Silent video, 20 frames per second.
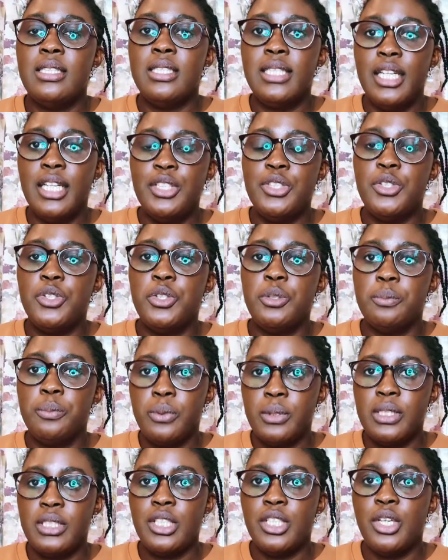date you should
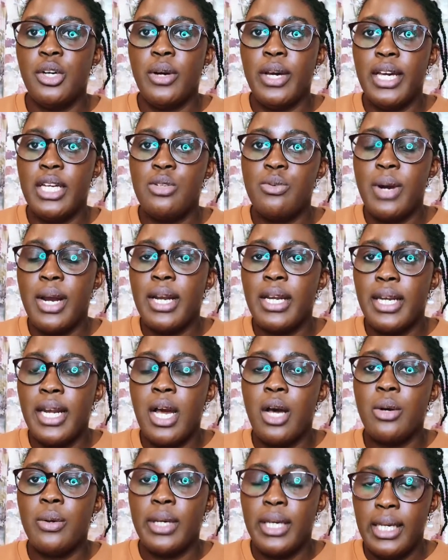put in your head right
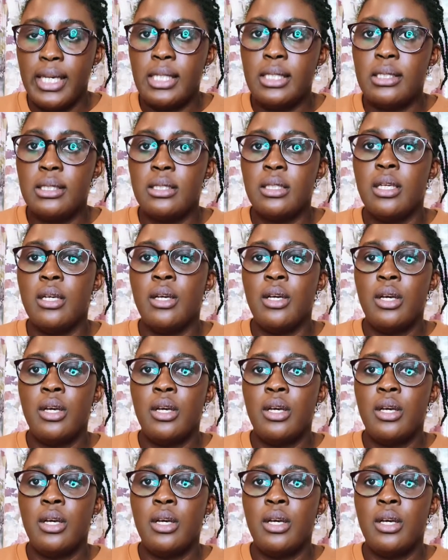now is